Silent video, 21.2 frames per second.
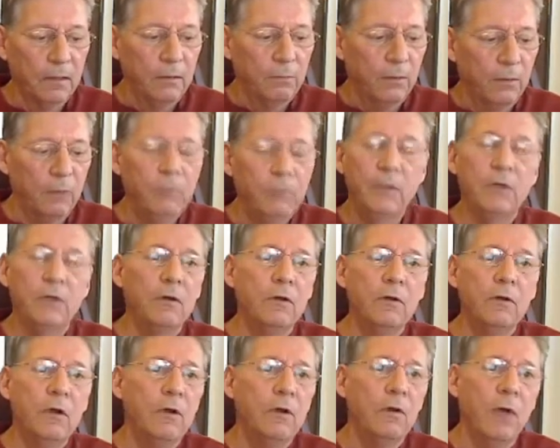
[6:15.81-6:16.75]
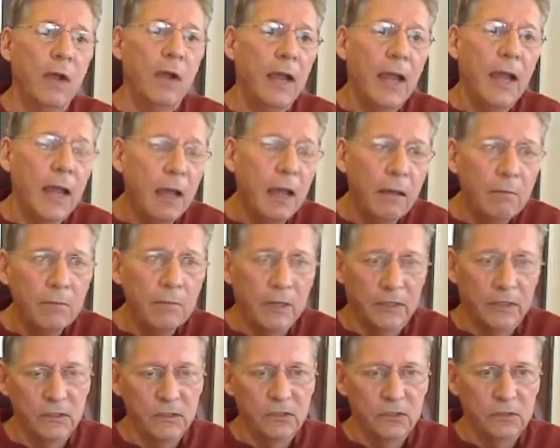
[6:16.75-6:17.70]
But we don't know how
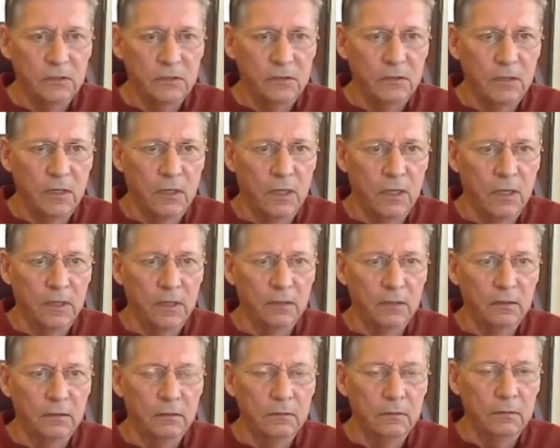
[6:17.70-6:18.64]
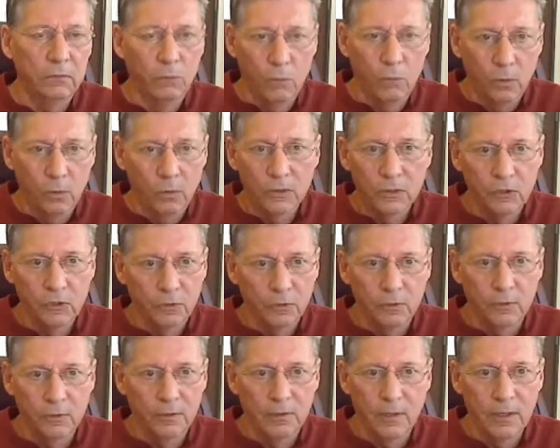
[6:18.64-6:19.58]
much taller or
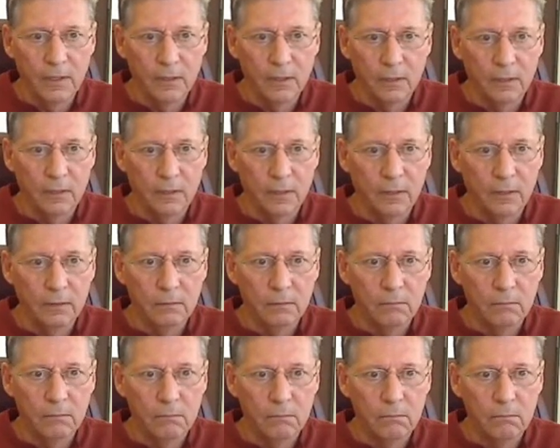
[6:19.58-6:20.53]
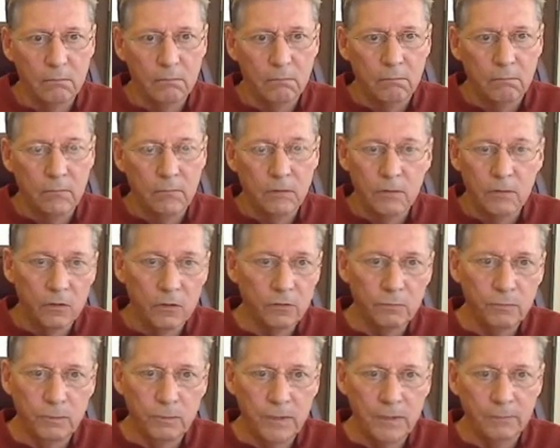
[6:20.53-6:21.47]
shorter they are than
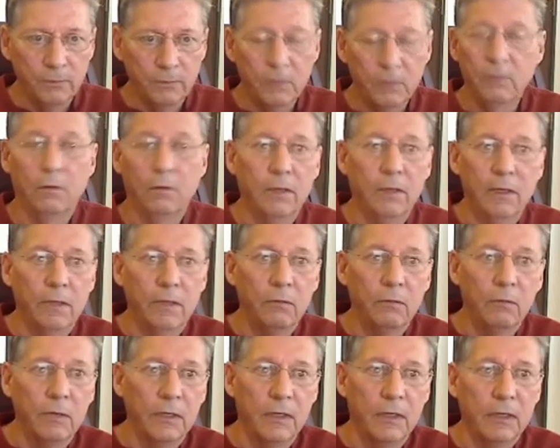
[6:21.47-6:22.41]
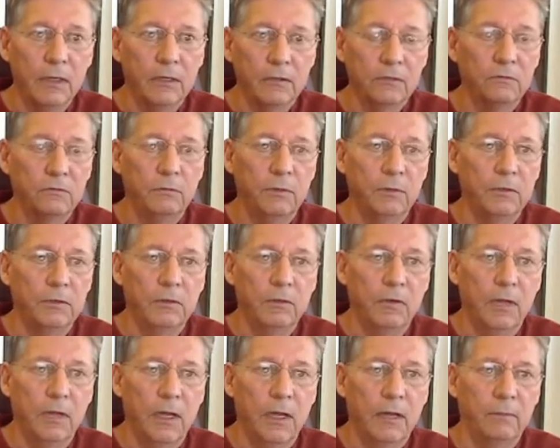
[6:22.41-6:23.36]
those people or anyone else. We don't
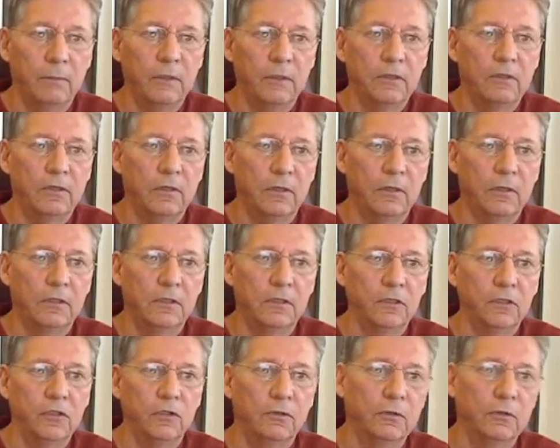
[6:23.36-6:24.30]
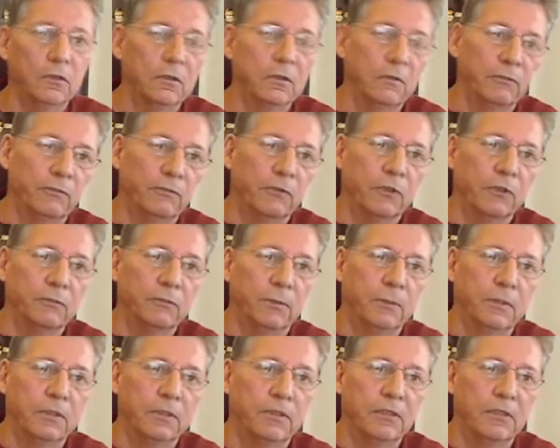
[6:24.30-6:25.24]
know how much taller or shorter the first
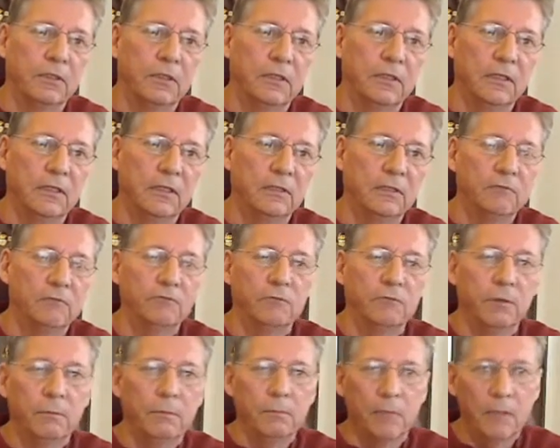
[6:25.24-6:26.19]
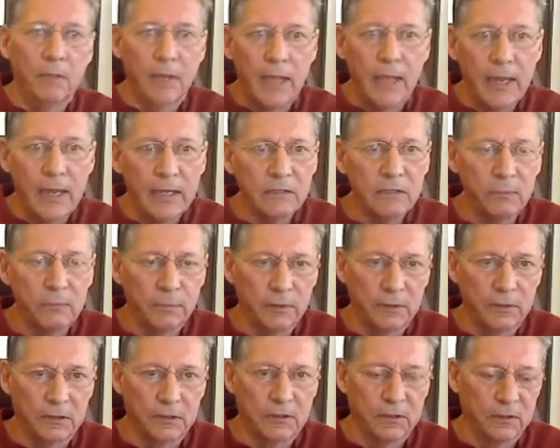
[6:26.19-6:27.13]
person is from the last
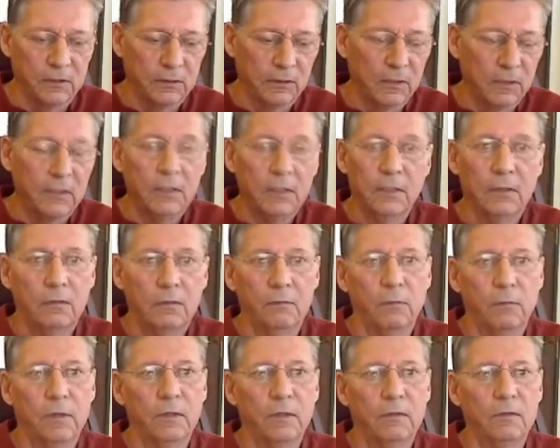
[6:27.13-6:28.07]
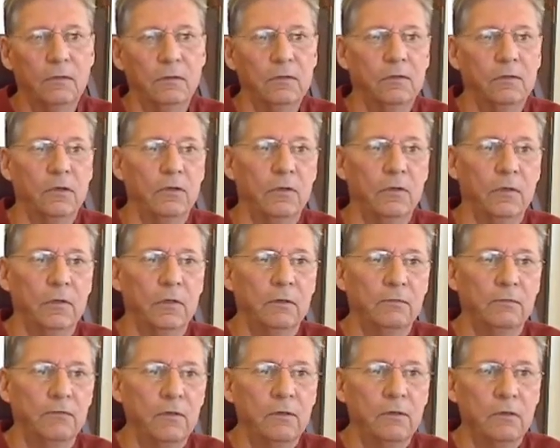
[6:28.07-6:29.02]
person, whether there's only
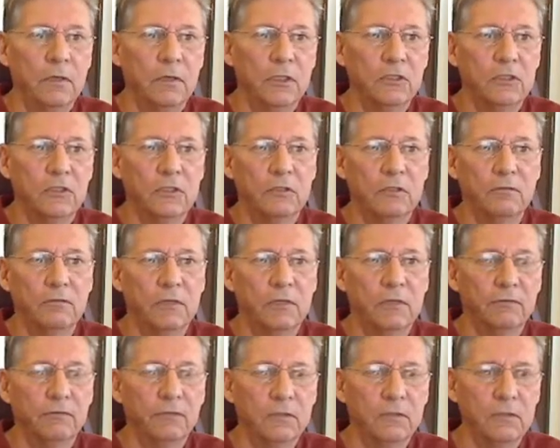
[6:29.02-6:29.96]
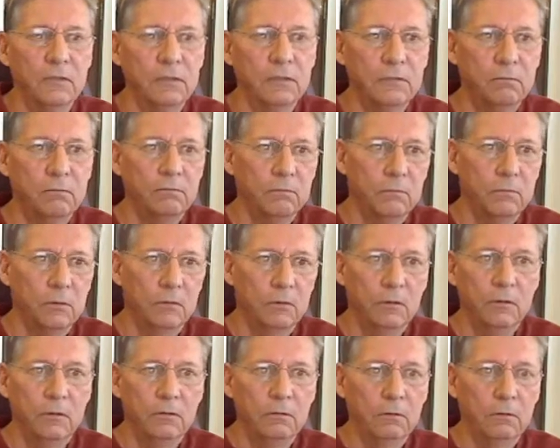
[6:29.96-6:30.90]
a few inches of difference, or
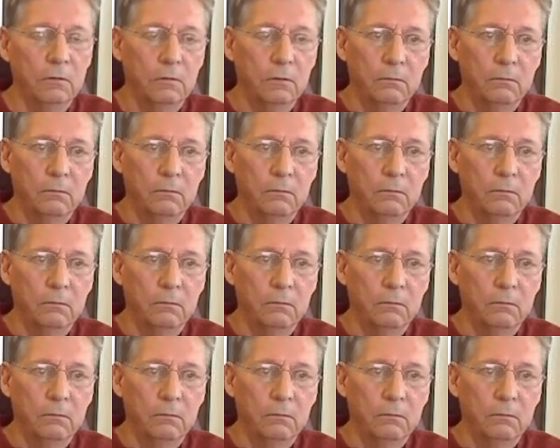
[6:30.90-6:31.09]
the